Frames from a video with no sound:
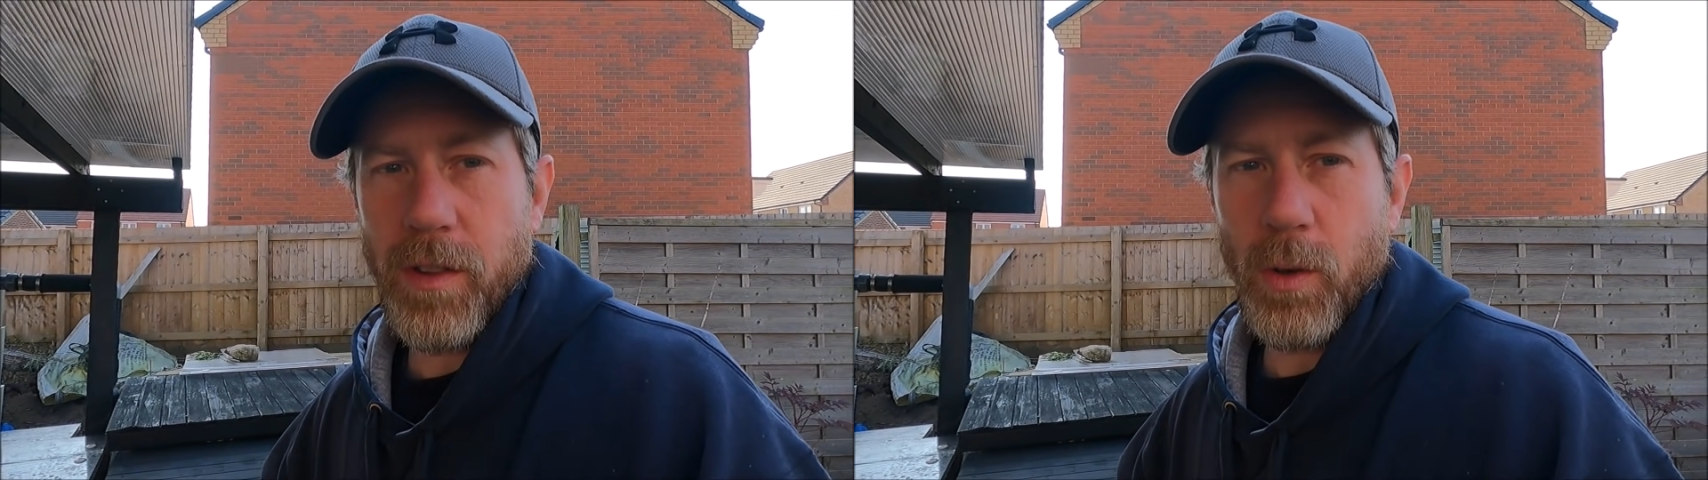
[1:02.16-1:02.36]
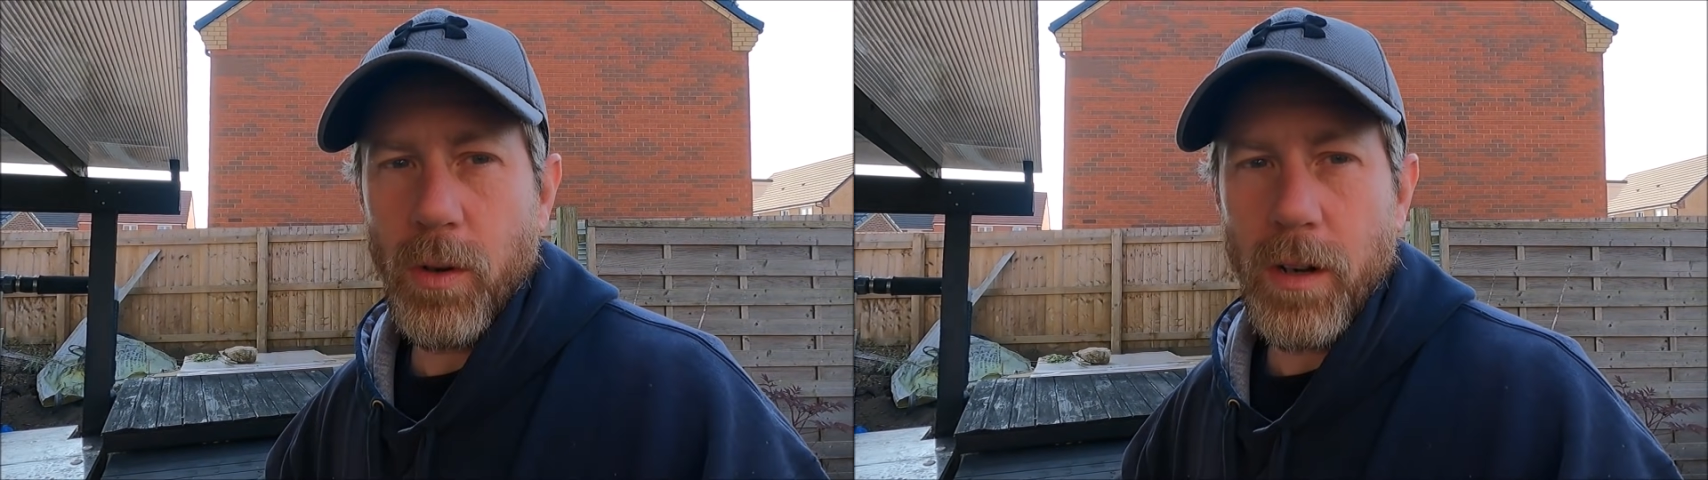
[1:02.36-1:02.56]
I
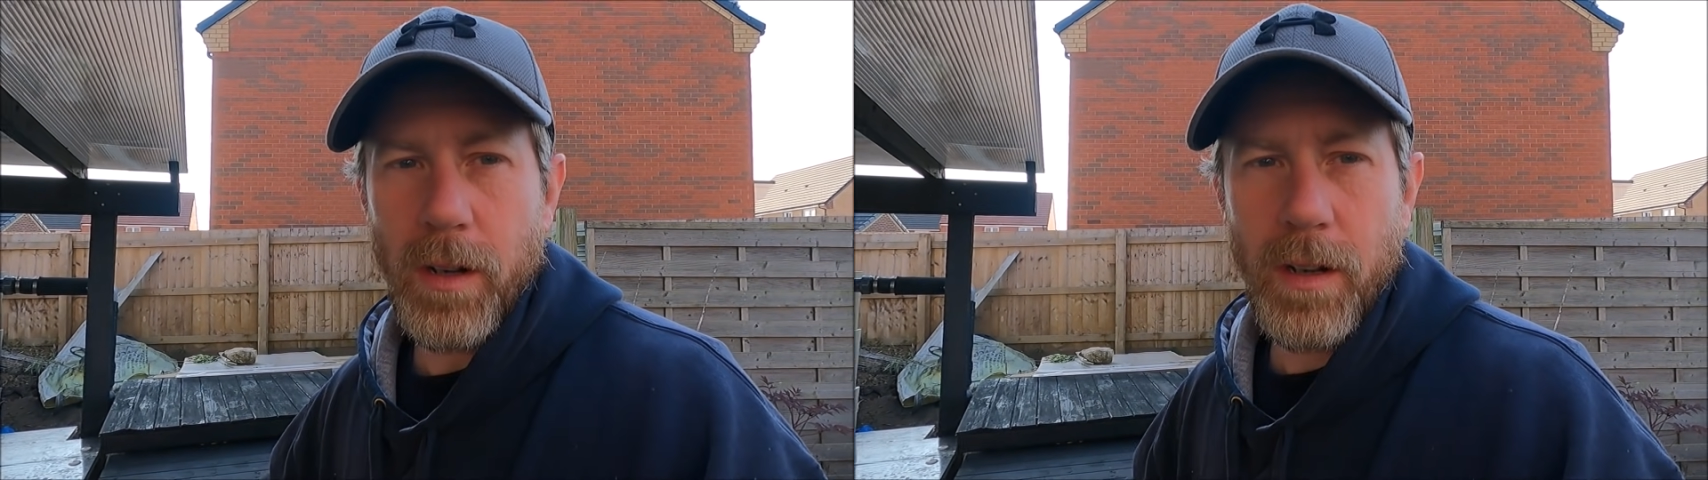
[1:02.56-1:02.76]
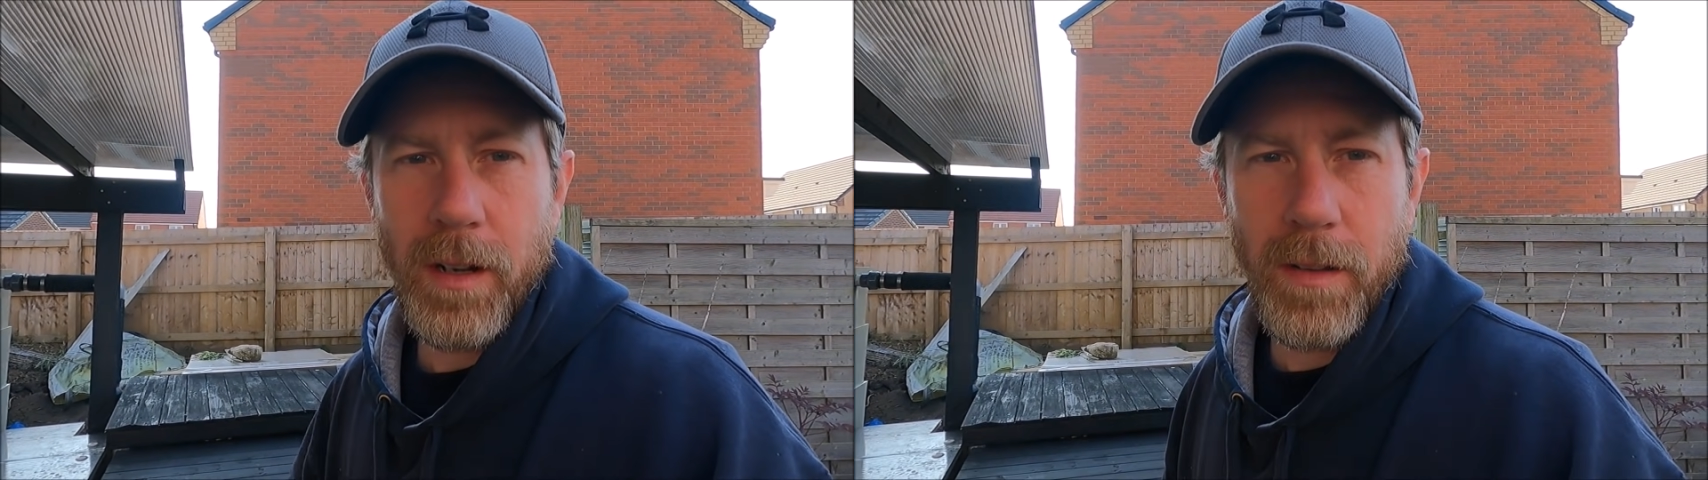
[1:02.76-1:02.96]
thought,
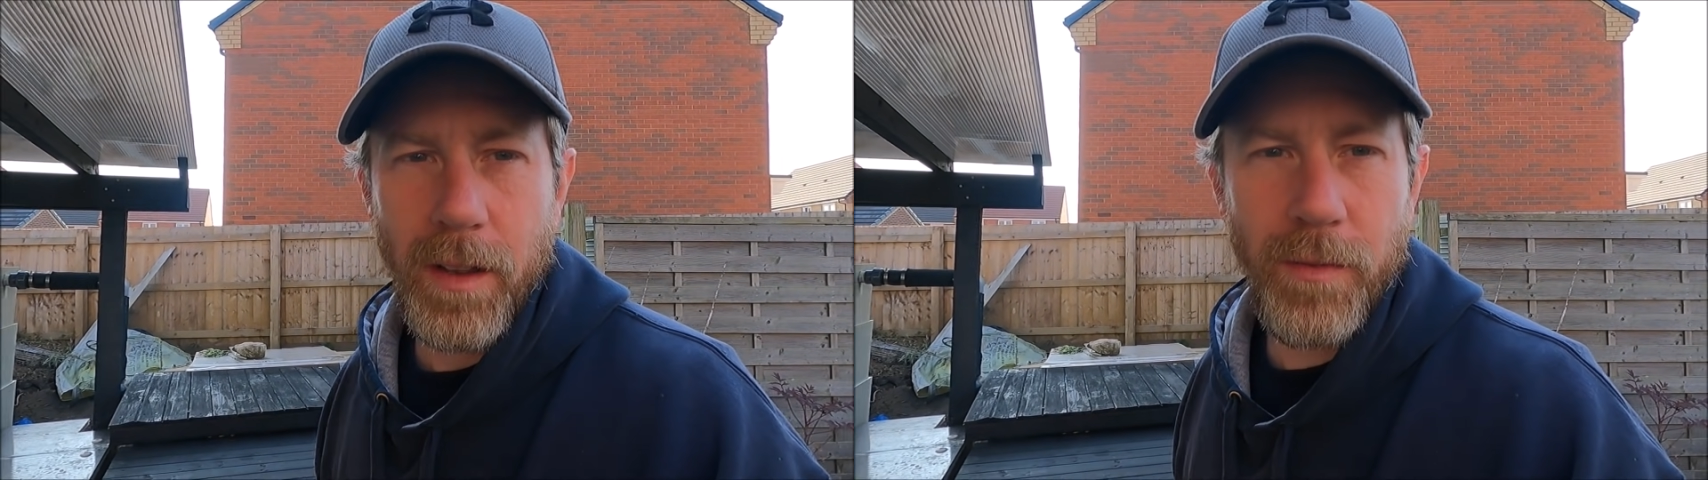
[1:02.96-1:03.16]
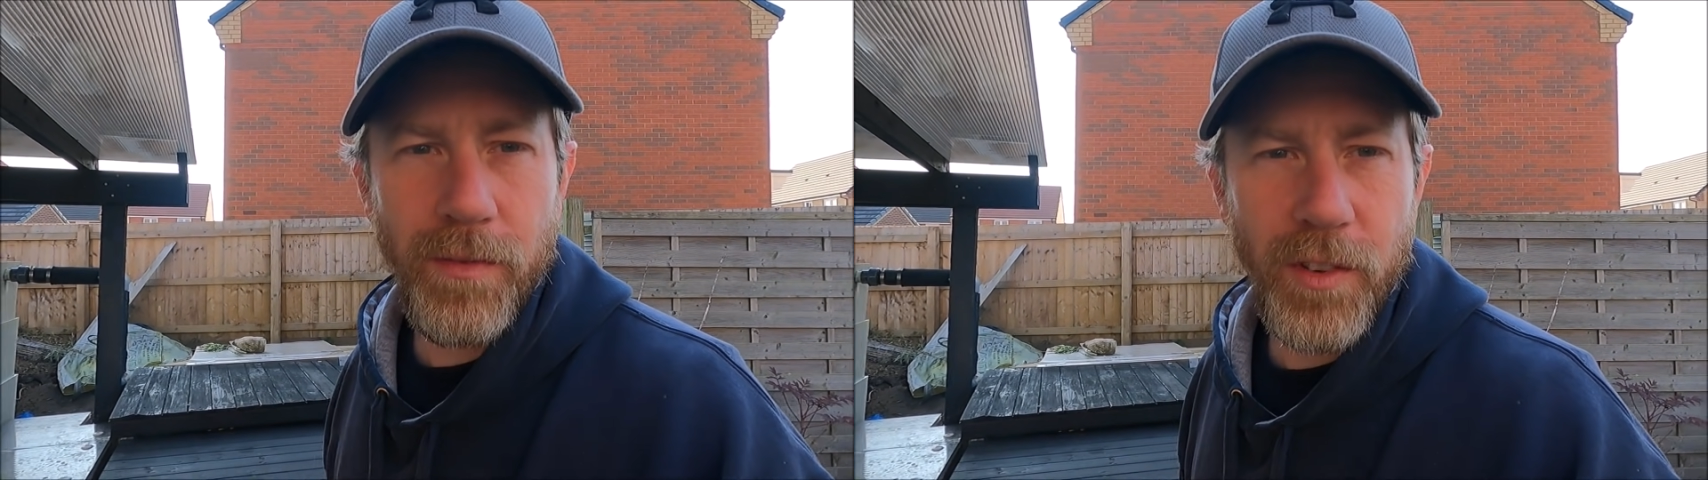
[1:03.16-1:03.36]

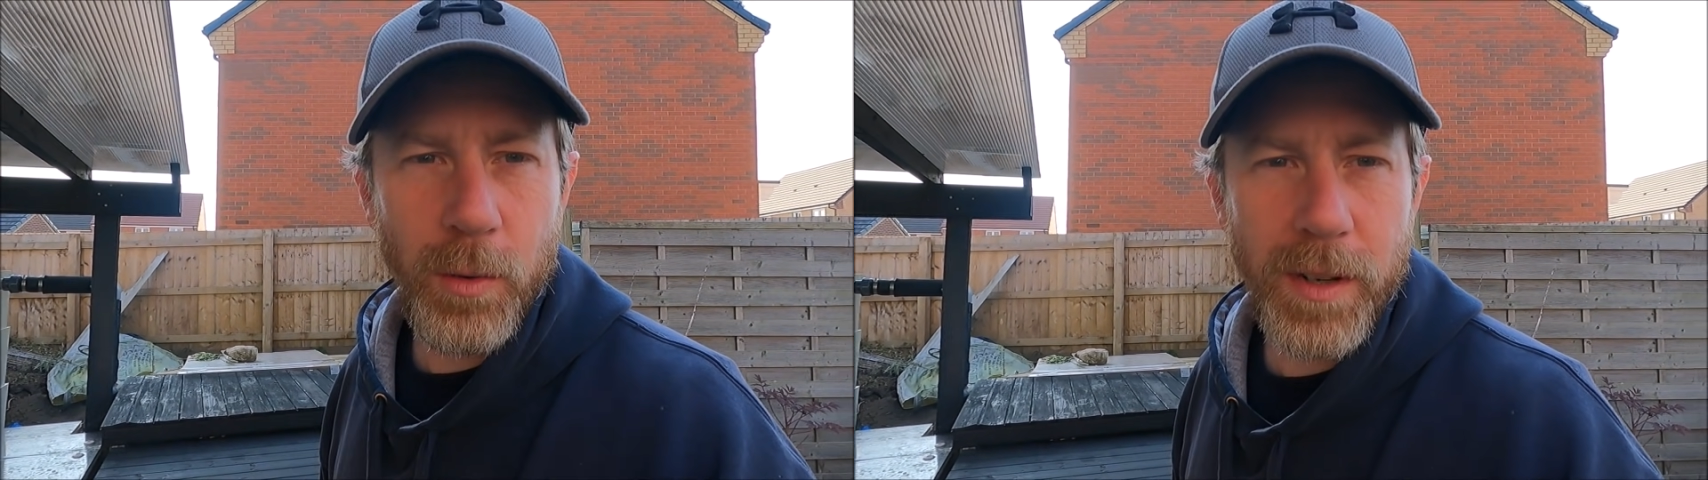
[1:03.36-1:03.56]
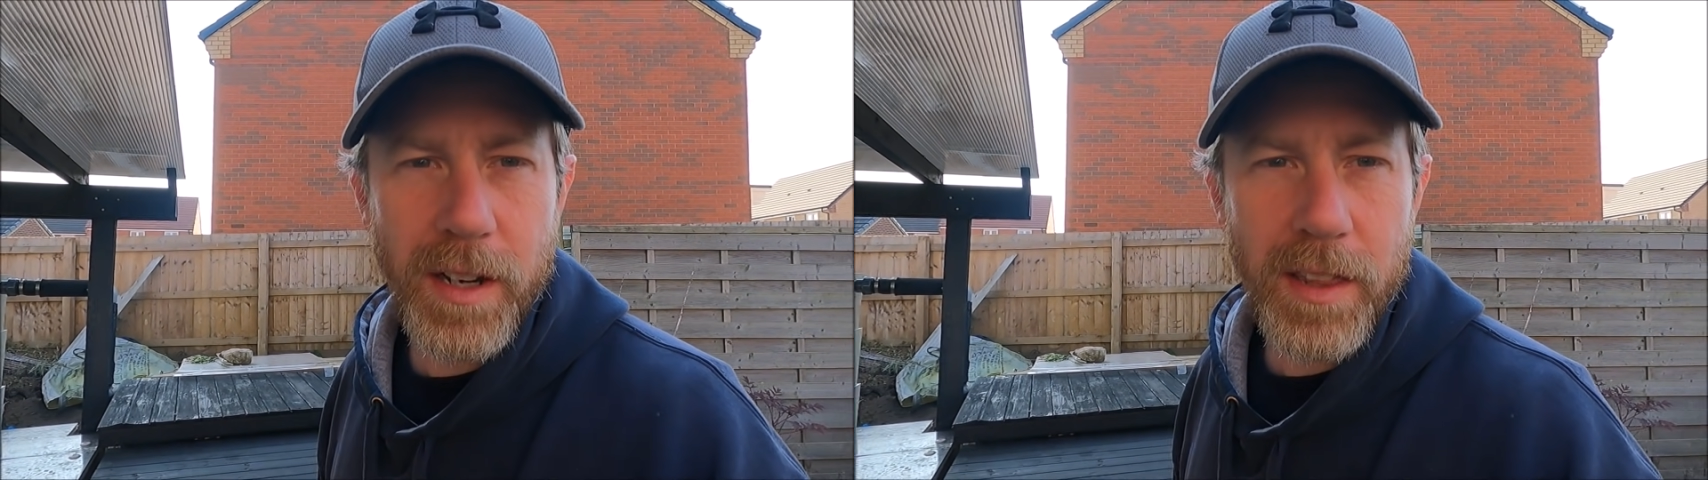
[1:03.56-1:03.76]
I haven't
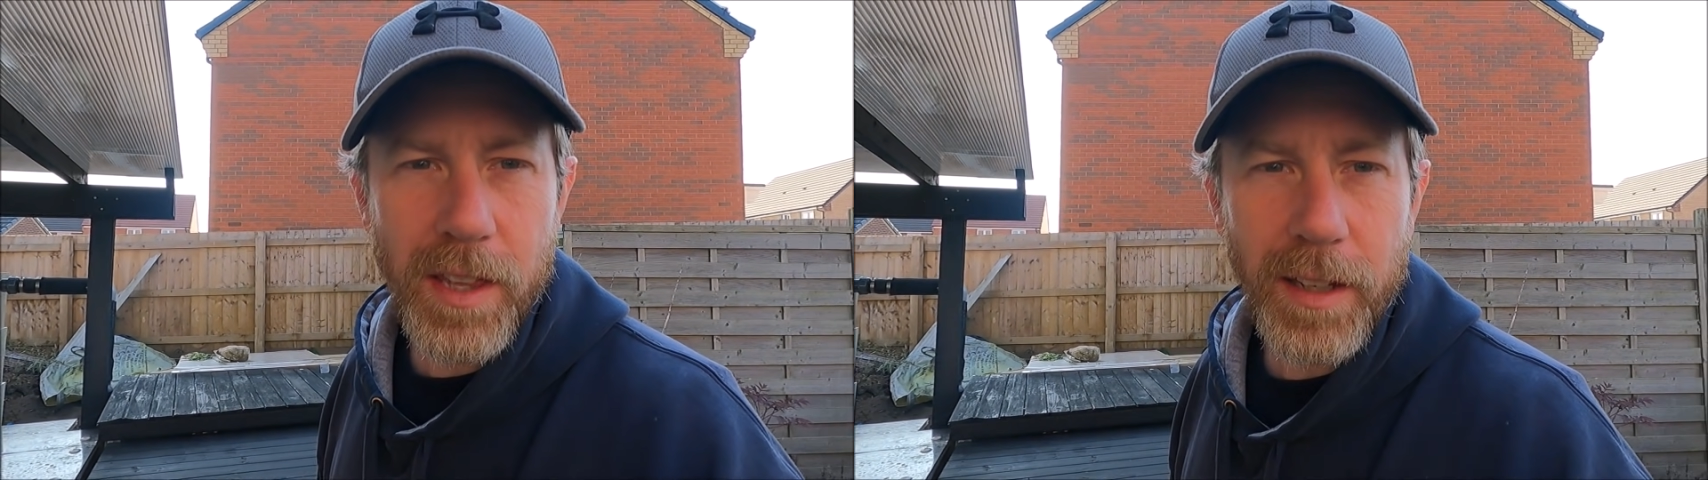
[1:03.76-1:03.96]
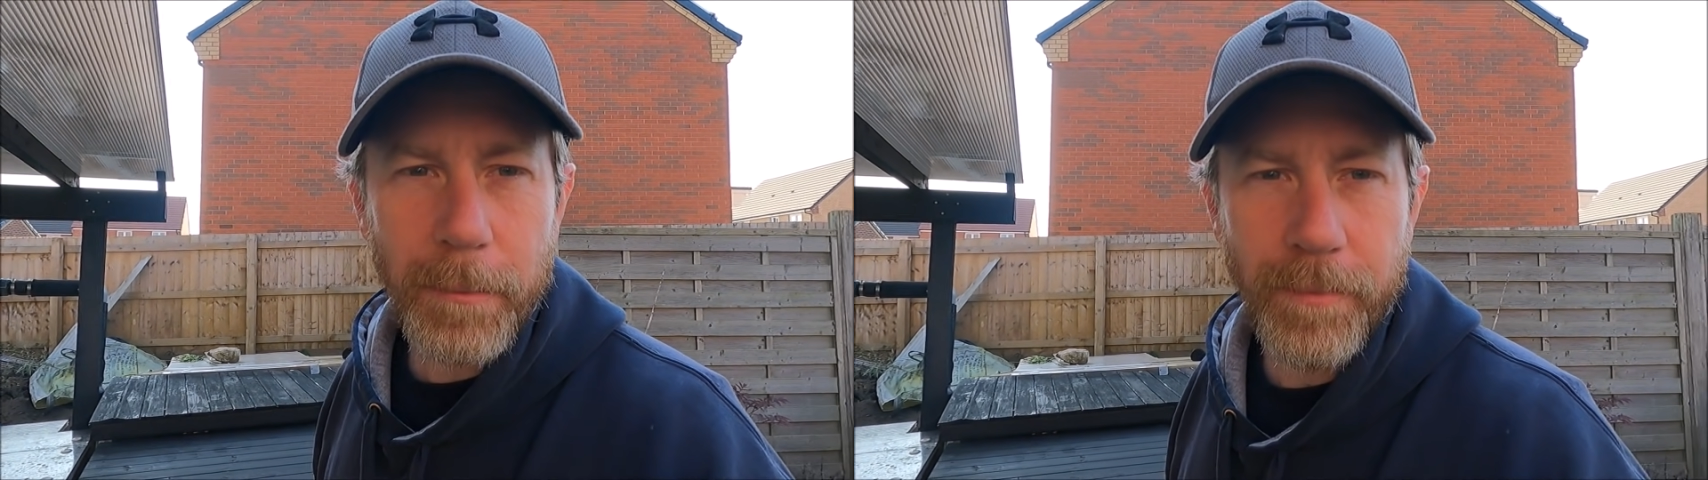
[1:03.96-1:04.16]
filmed
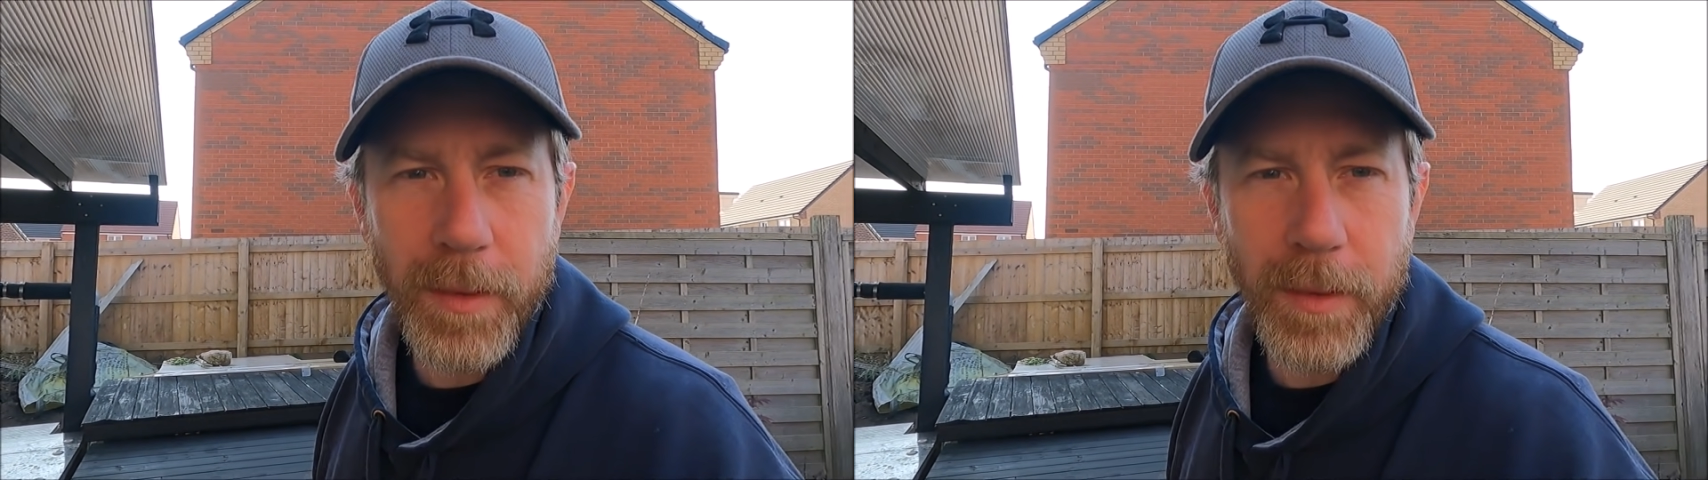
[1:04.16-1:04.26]
anything.